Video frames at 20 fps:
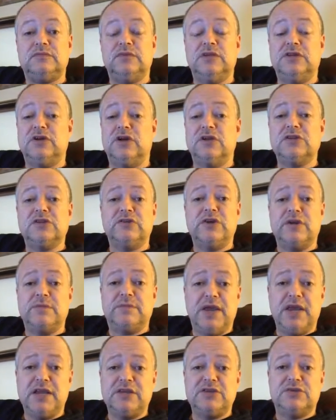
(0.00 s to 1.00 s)
The dog's already
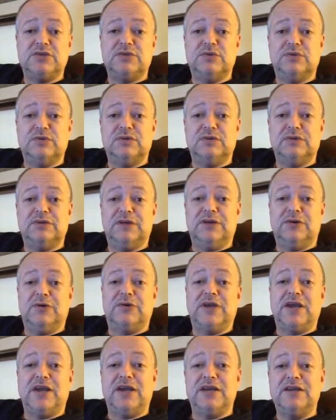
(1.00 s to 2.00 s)
pegged you.
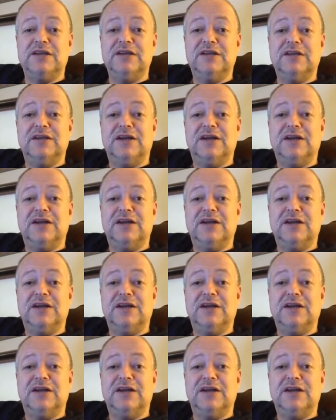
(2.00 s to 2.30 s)
Okay,